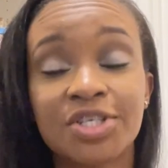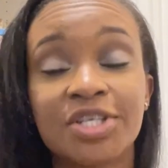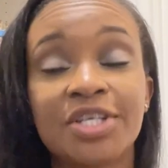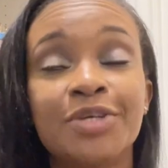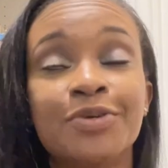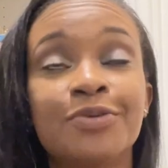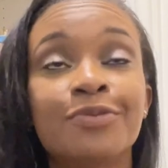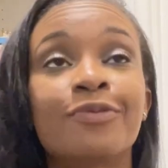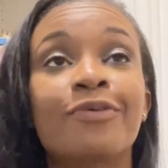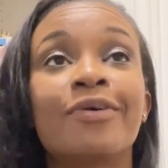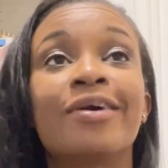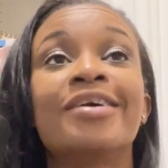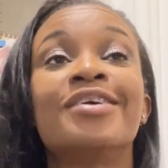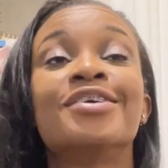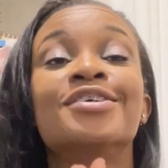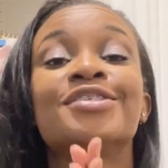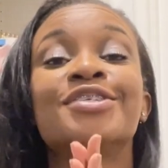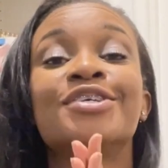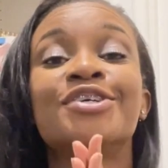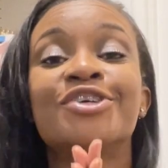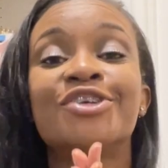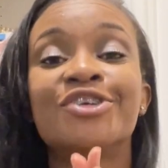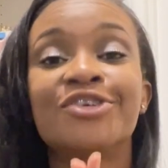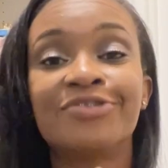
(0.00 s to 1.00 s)
it requires
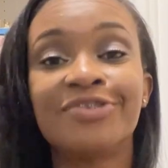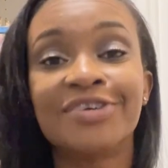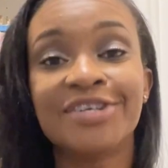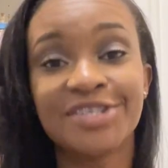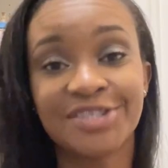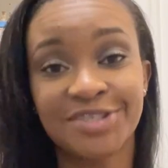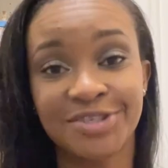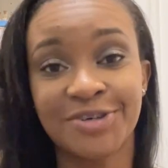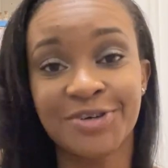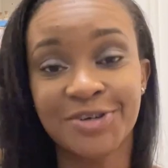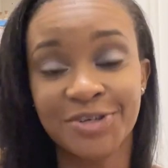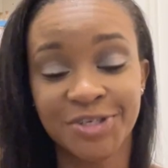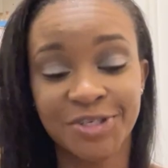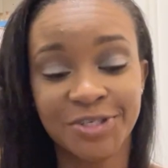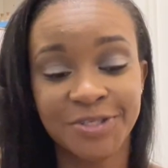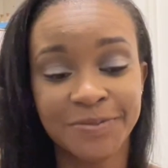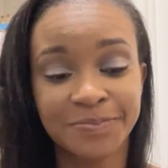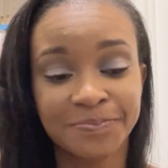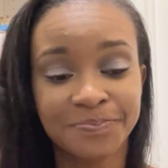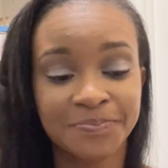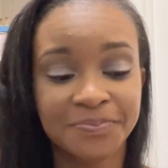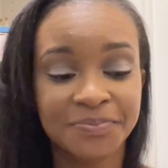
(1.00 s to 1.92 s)
research.